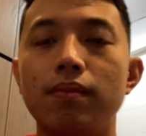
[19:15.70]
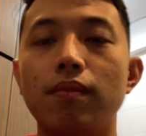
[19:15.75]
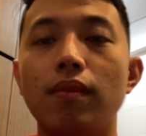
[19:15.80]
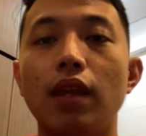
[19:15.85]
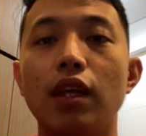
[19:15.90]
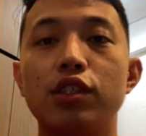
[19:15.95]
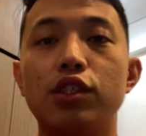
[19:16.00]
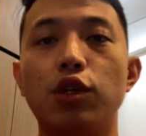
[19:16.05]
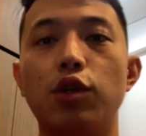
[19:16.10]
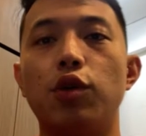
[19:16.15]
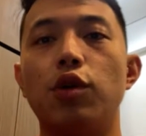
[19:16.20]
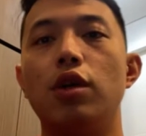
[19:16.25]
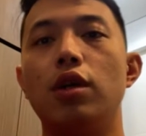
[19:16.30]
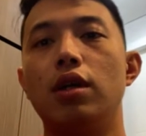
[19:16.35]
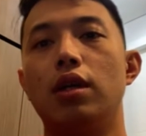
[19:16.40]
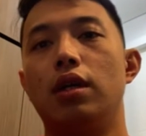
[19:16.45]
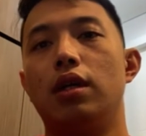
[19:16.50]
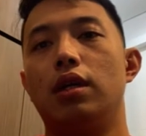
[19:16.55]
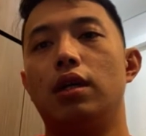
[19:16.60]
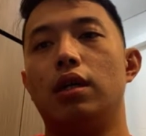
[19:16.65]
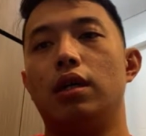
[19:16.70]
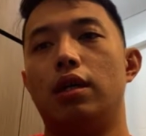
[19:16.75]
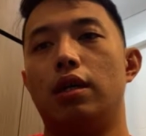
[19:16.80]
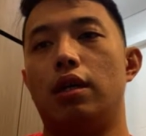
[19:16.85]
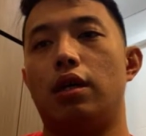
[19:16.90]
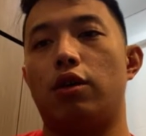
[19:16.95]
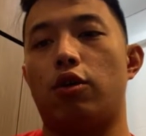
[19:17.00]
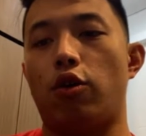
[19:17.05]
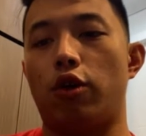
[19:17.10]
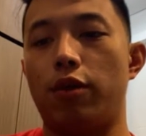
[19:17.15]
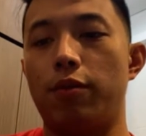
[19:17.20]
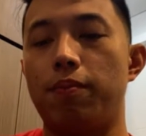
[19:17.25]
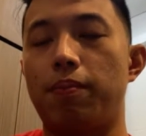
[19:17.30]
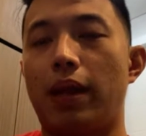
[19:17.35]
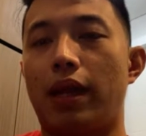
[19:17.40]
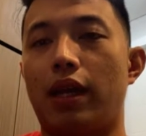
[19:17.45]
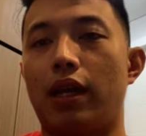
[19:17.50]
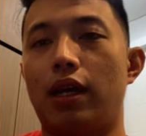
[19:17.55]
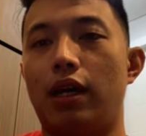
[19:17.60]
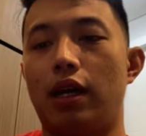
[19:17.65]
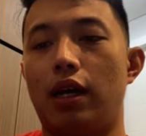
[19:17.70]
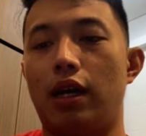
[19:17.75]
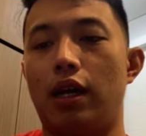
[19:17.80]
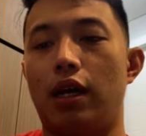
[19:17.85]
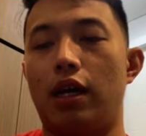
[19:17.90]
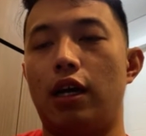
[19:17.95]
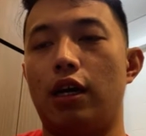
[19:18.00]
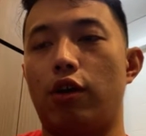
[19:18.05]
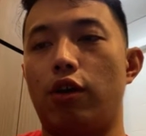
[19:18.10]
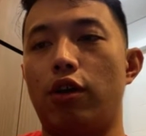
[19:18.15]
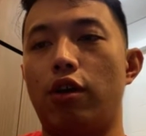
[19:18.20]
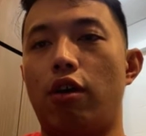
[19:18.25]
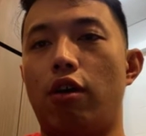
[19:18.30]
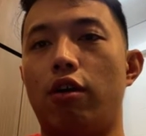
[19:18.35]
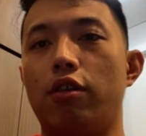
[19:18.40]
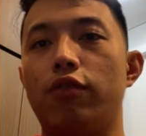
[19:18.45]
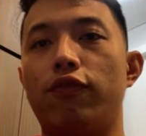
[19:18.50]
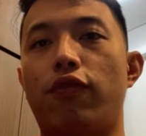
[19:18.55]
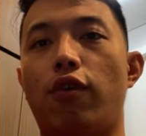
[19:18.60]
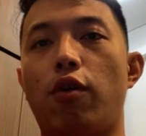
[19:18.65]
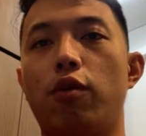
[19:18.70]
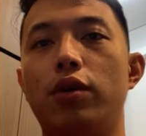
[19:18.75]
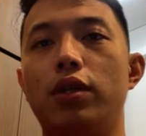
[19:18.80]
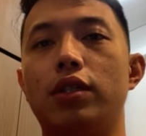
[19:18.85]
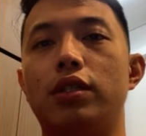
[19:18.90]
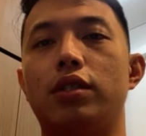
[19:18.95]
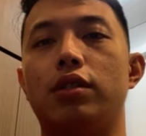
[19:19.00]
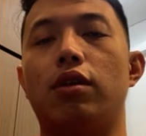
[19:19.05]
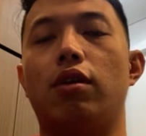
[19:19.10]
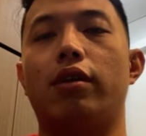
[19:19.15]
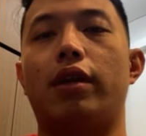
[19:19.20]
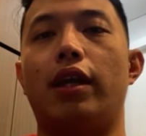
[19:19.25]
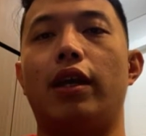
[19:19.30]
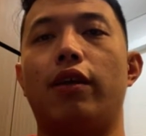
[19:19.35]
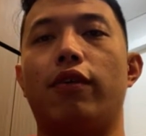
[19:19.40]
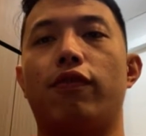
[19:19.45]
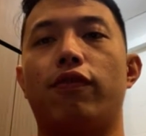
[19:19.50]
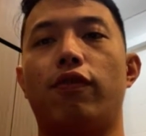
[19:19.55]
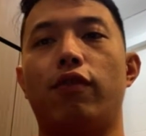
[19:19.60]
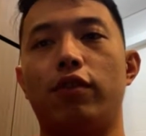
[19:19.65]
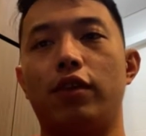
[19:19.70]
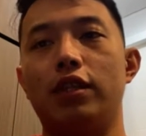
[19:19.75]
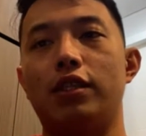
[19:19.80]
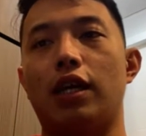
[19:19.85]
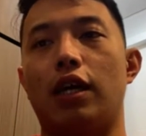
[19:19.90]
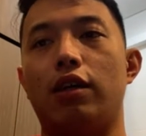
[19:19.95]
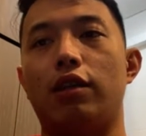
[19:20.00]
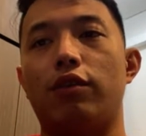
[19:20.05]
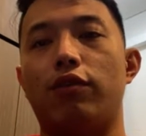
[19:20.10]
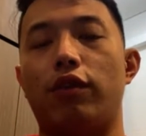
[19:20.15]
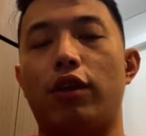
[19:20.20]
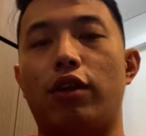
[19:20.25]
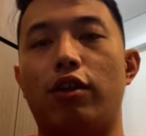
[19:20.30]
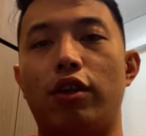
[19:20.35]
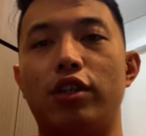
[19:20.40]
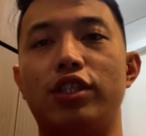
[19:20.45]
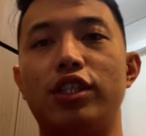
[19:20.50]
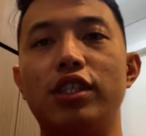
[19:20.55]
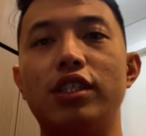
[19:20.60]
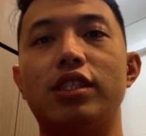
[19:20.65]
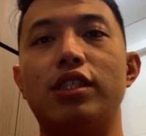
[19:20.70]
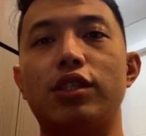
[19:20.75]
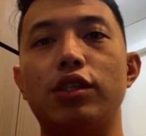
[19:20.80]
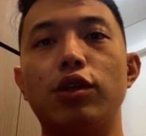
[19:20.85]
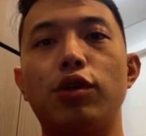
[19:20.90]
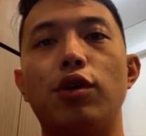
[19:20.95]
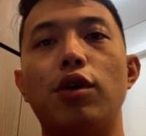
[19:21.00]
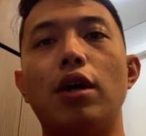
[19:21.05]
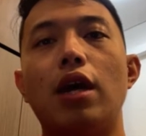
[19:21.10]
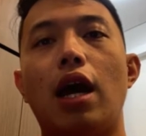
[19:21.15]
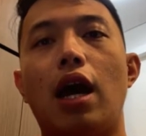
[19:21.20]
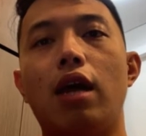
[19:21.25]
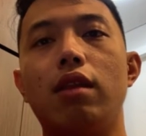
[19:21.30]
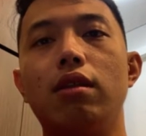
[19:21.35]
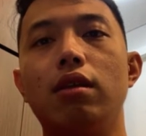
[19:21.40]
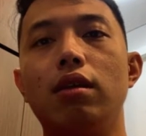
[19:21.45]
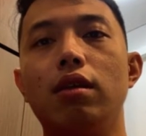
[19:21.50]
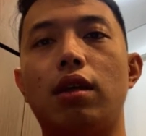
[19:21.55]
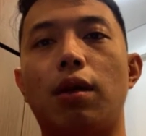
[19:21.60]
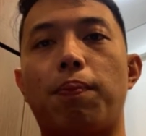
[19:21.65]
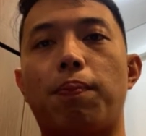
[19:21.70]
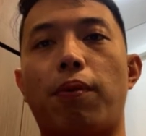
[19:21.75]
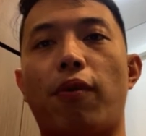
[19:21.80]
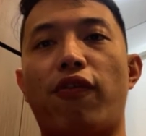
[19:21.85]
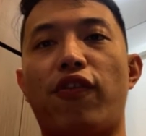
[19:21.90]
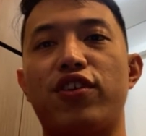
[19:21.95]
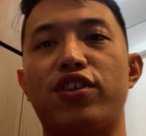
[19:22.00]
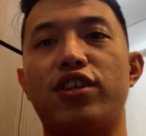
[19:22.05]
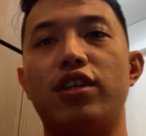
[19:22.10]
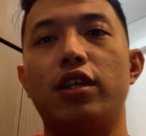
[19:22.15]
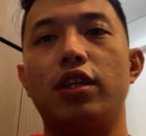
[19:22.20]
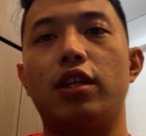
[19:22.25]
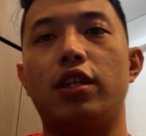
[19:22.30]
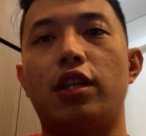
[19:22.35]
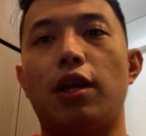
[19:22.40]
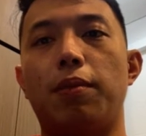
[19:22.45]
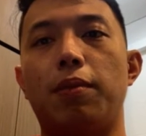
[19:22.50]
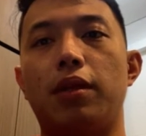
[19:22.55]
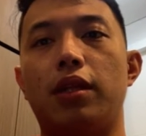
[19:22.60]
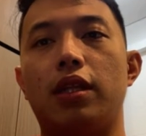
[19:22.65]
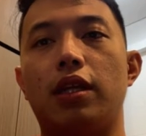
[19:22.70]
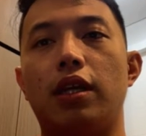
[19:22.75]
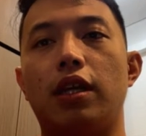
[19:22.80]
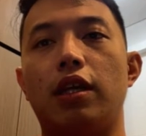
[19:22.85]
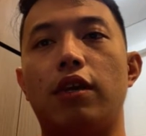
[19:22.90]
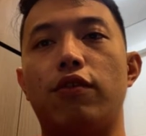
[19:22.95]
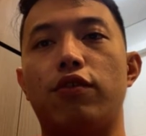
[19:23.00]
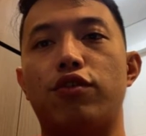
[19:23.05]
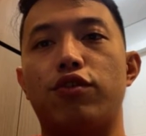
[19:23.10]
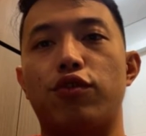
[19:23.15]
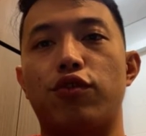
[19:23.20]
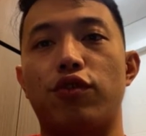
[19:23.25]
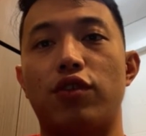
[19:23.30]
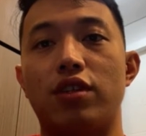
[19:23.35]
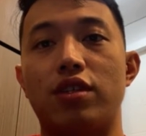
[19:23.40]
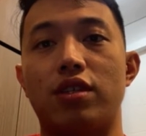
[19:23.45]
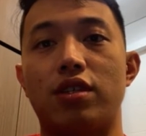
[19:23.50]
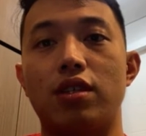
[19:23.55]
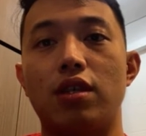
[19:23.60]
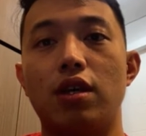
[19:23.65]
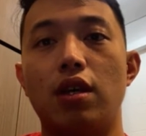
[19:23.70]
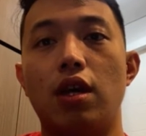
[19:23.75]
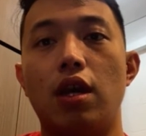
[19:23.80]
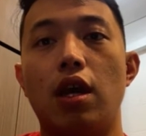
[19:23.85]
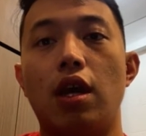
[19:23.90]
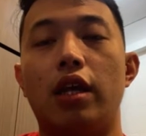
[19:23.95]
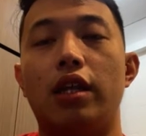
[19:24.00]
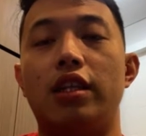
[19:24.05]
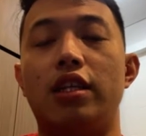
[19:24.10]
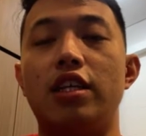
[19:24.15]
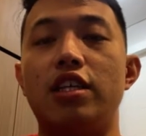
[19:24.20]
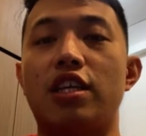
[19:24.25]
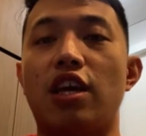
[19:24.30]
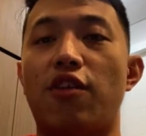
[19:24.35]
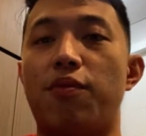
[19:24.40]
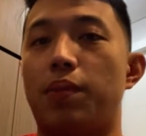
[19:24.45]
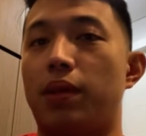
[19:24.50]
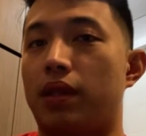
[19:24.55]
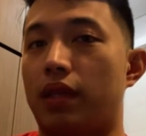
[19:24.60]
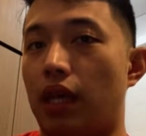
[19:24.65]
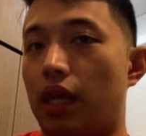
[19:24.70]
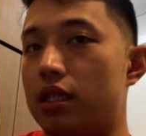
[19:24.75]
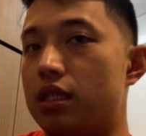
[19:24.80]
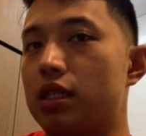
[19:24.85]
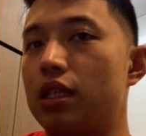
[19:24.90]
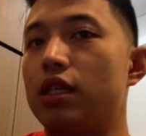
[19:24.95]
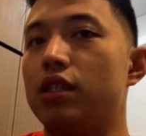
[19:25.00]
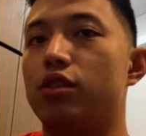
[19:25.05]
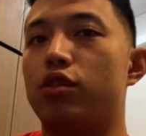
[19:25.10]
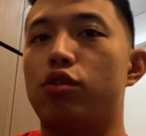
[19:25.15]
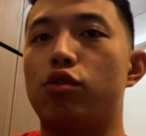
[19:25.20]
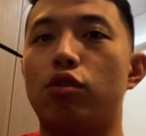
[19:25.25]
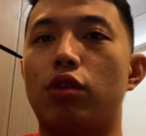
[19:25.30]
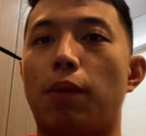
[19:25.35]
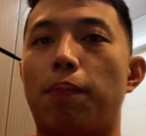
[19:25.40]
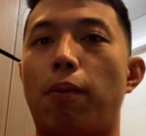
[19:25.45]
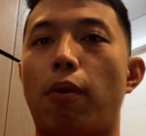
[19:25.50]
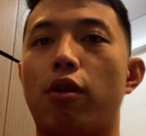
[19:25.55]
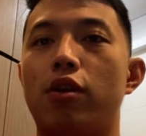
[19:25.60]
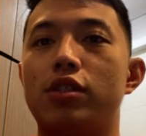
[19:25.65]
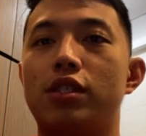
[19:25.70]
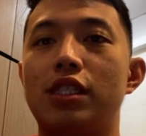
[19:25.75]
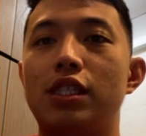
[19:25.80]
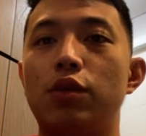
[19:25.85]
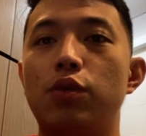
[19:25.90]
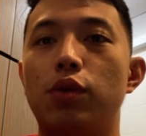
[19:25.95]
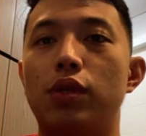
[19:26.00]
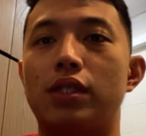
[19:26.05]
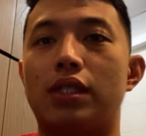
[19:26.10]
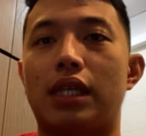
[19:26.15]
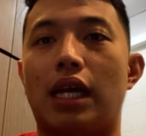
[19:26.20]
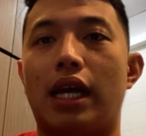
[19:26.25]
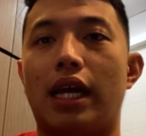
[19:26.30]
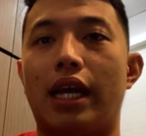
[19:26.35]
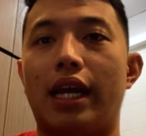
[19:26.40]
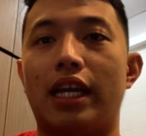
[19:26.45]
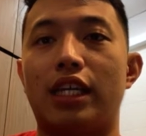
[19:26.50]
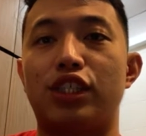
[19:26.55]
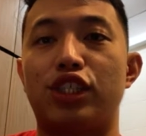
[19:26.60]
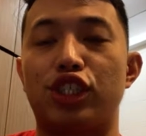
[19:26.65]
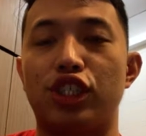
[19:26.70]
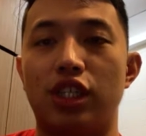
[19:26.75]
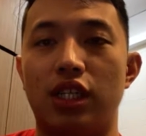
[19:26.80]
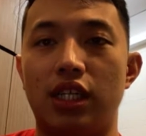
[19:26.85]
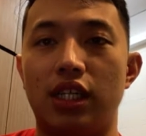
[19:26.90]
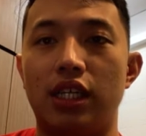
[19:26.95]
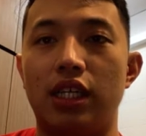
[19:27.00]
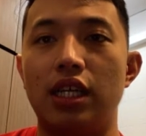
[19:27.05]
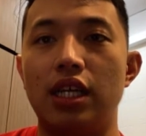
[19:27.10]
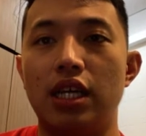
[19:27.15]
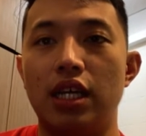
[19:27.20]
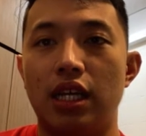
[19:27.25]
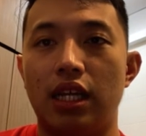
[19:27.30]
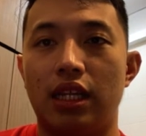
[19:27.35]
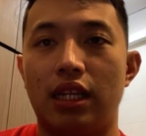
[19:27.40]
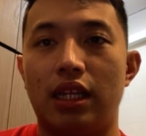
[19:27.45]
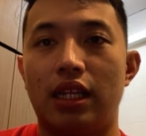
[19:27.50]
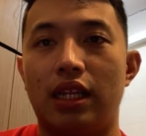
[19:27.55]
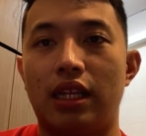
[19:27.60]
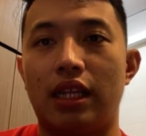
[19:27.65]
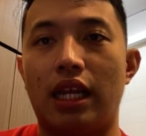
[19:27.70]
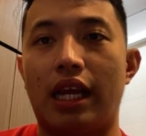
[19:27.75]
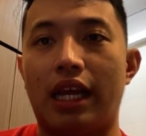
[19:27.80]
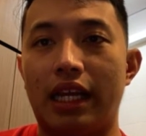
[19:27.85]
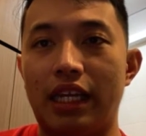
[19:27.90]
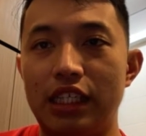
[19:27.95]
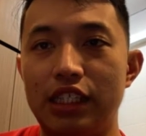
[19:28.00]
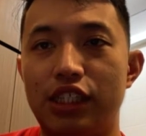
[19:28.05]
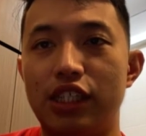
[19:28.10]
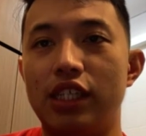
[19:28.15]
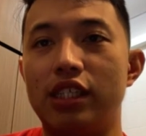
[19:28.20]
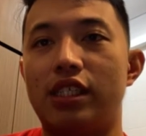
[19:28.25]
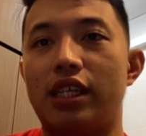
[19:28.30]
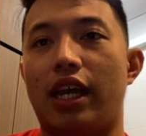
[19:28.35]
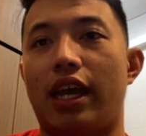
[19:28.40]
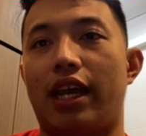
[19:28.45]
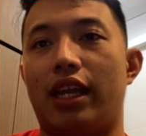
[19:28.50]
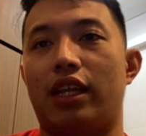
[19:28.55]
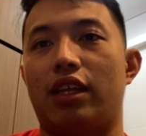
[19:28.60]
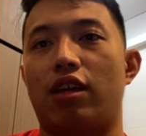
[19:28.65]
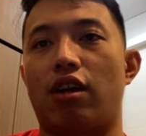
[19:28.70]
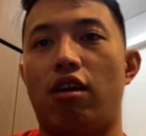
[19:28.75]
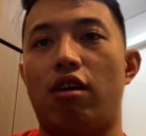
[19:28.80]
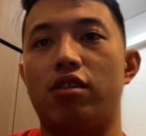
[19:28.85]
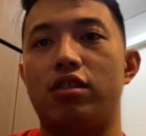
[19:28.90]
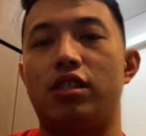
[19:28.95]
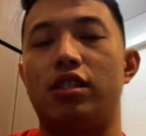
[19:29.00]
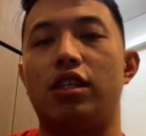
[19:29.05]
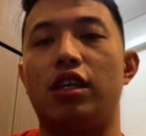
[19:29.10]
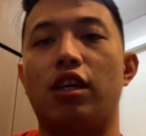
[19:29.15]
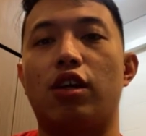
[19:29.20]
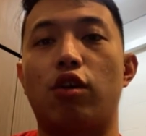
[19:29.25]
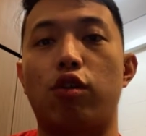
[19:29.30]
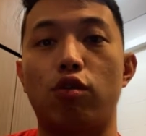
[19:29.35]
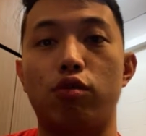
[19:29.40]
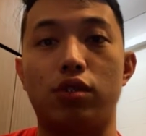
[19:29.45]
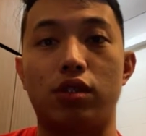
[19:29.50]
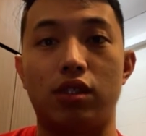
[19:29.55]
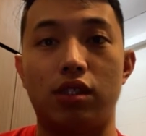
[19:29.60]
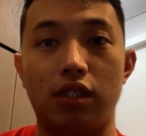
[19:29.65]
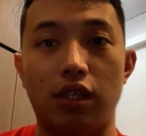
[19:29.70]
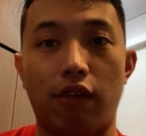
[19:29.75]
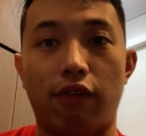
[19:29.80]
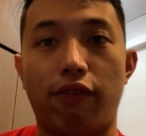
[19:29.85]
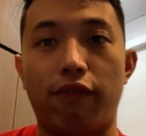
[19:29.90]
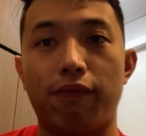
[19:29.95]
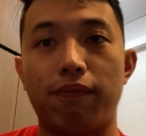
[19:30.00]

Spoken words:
So going on forward, okay, these are all the regulations. So under the professional indemnity insurance, these have been tested. So the policy words are actually negligence and cost inclusive.